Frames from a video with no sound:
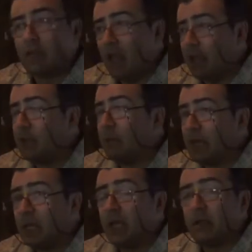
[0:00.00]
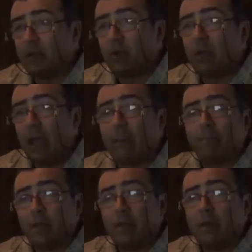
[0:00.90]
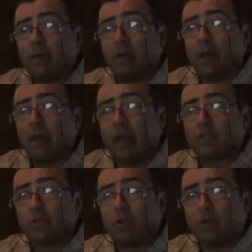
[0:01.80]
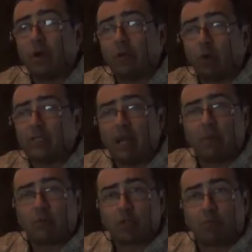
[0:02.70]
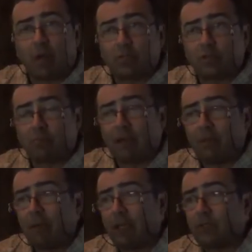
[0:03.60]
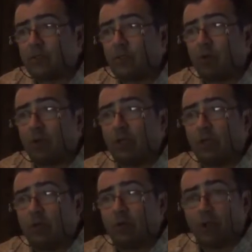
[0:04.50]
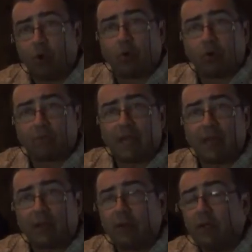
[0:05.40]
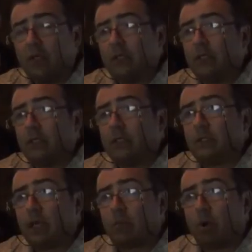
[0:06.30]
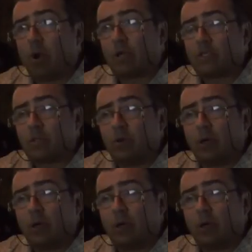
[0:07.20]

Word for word: It did. It did. You know, yeah. And actually, you know, at one time I was sponsored by by Tony, you know, the owner of Tiger Tiger products, you know.